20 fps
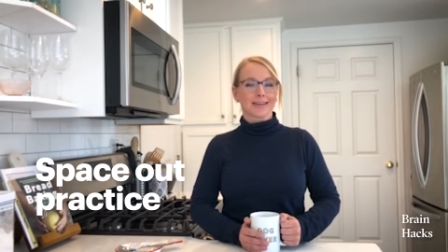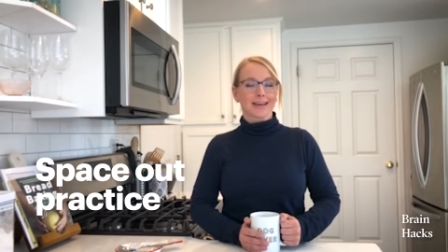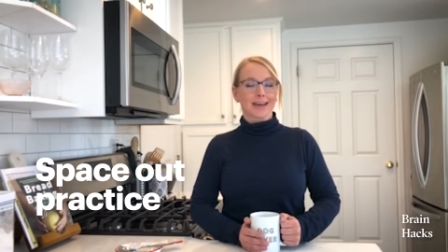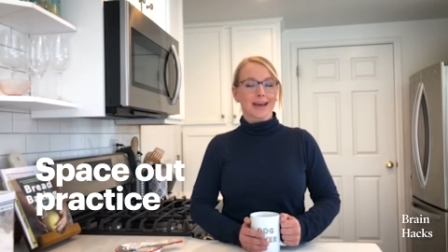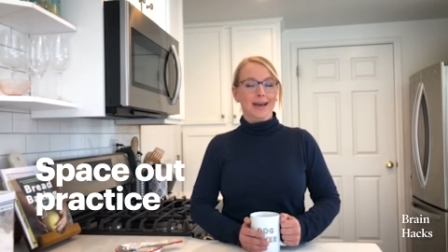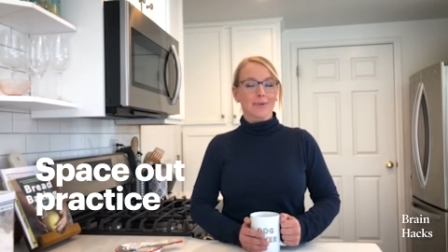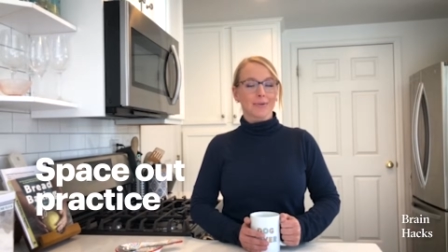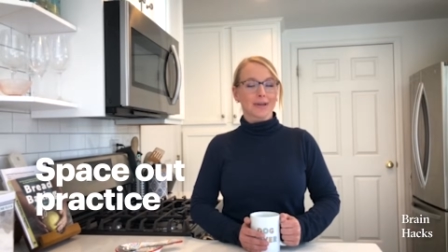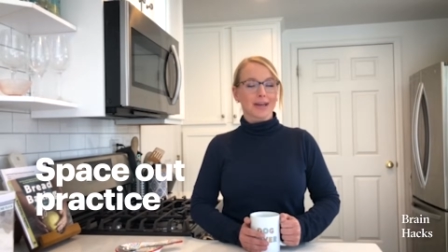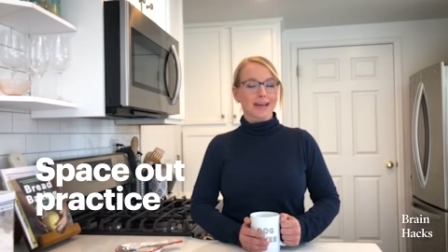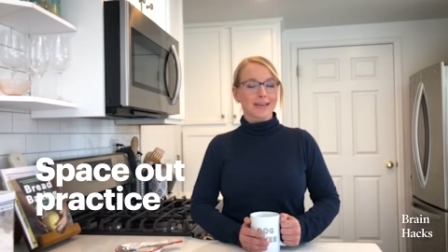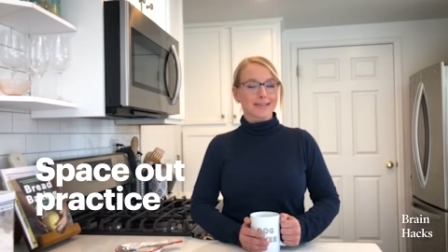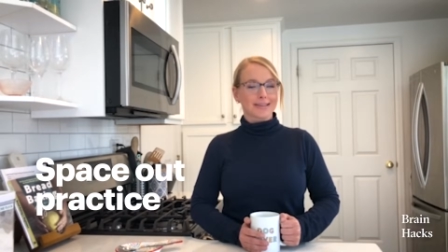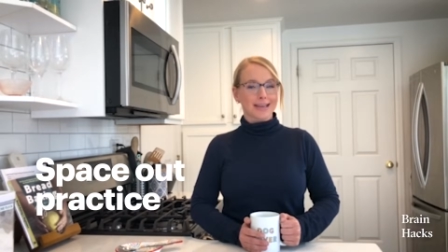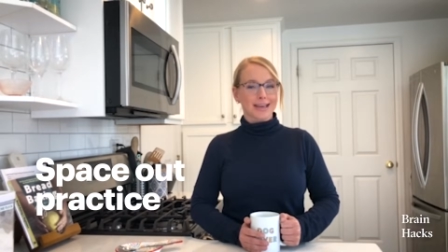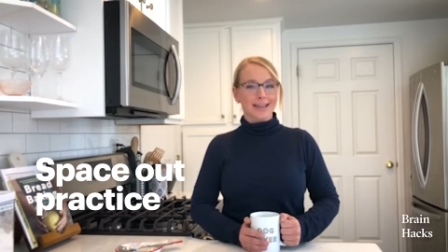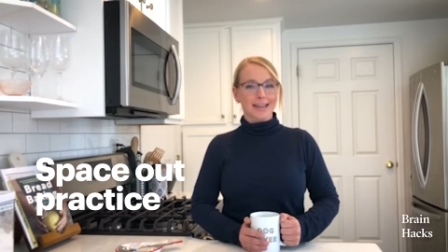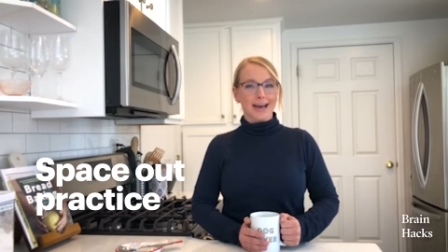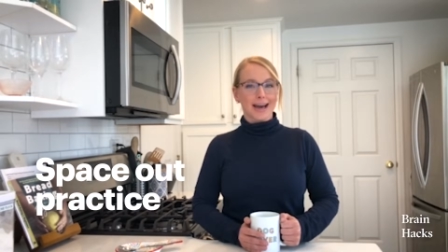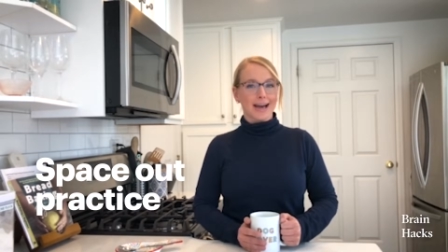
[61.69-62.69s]
And when I say
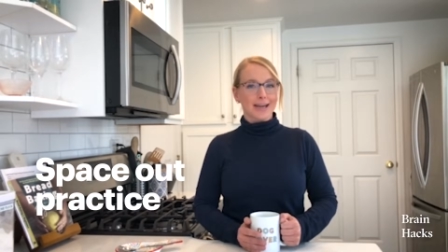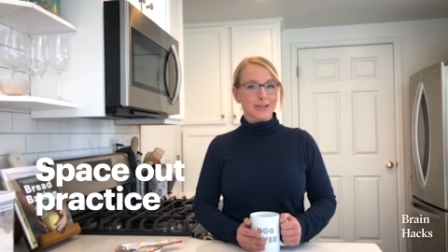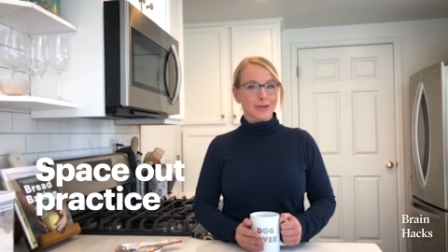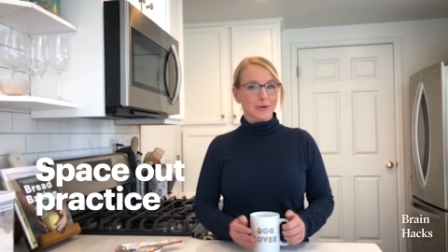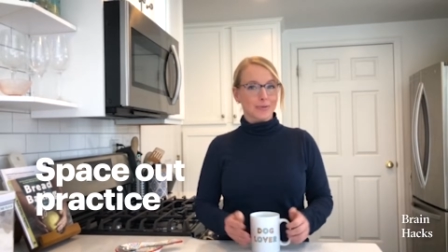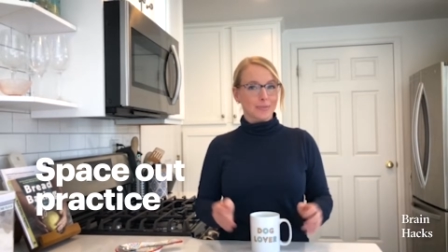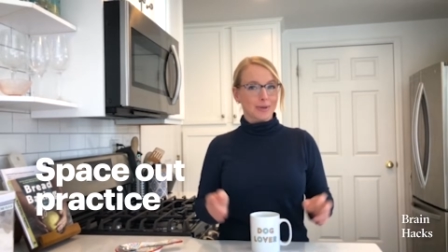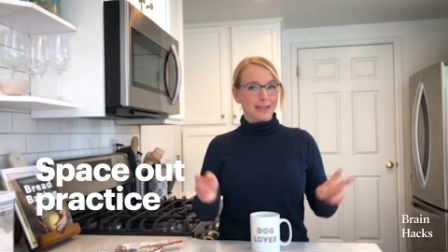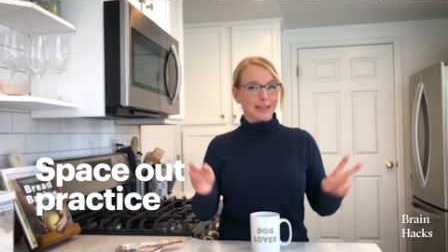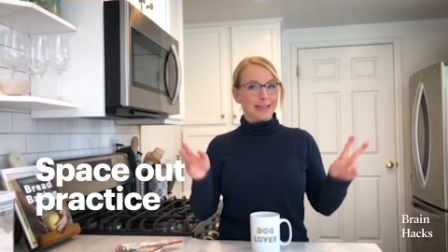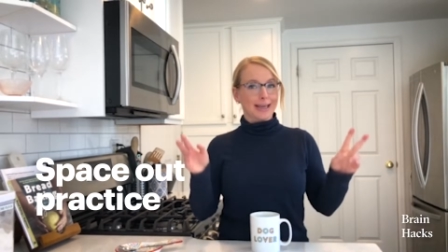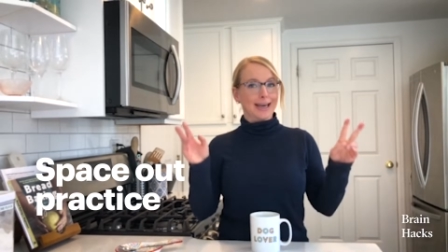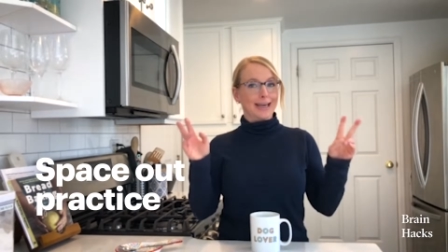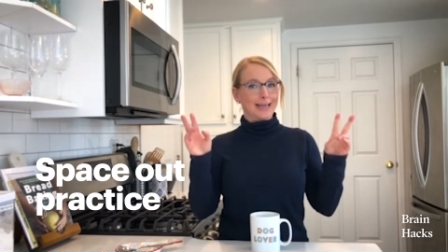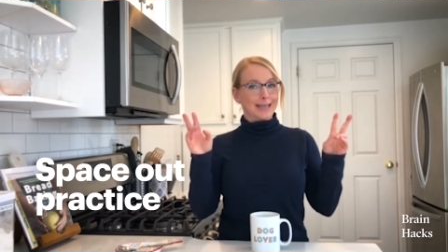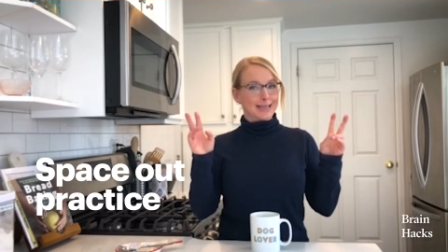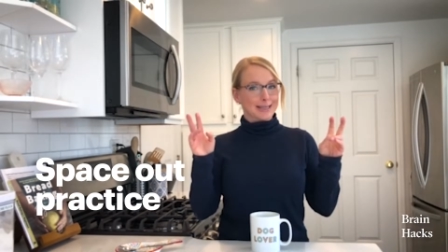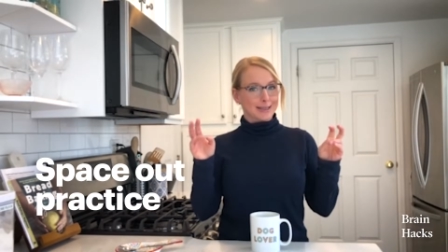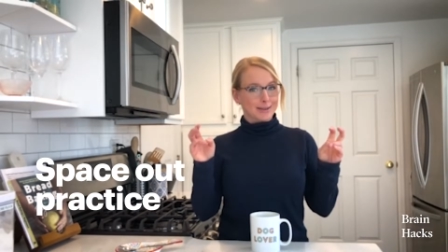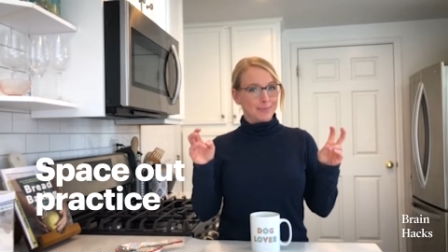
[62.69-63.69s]
that, I don't mean like
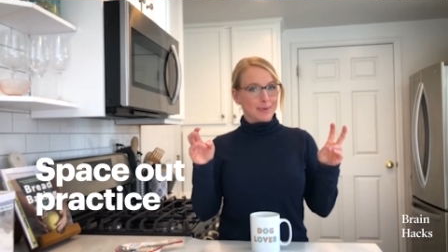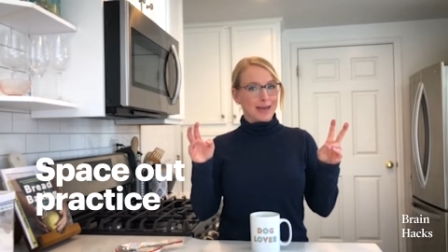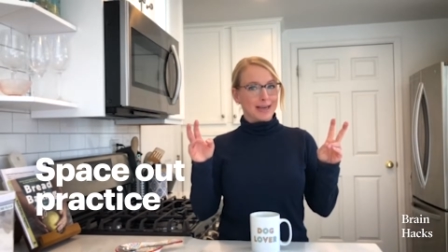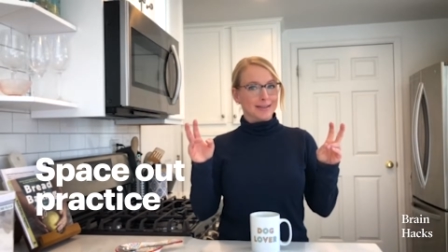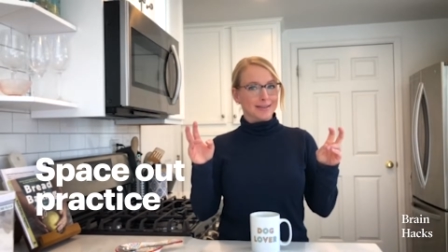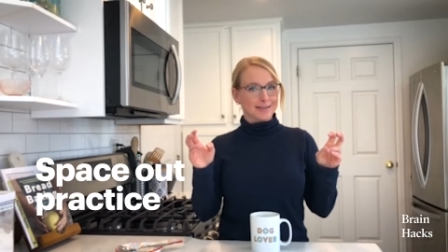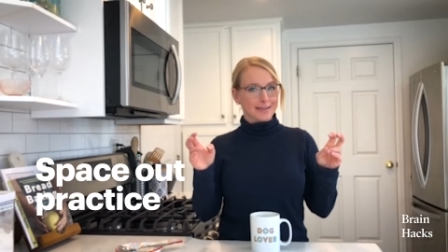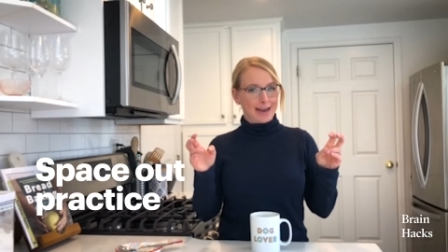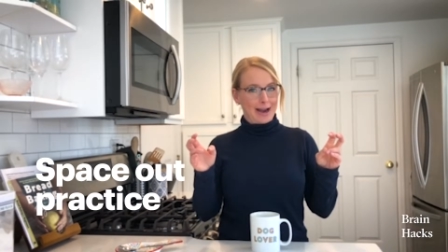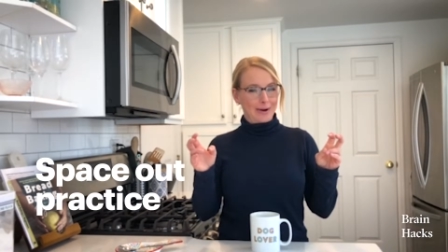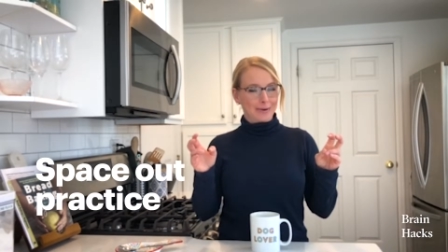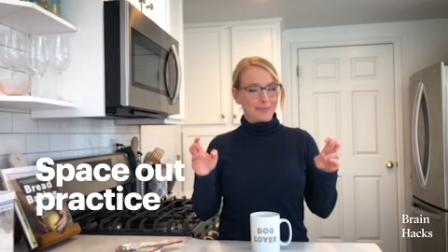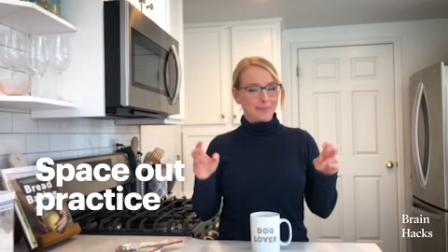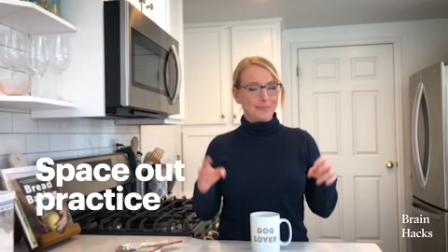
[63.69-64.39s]
spaced out.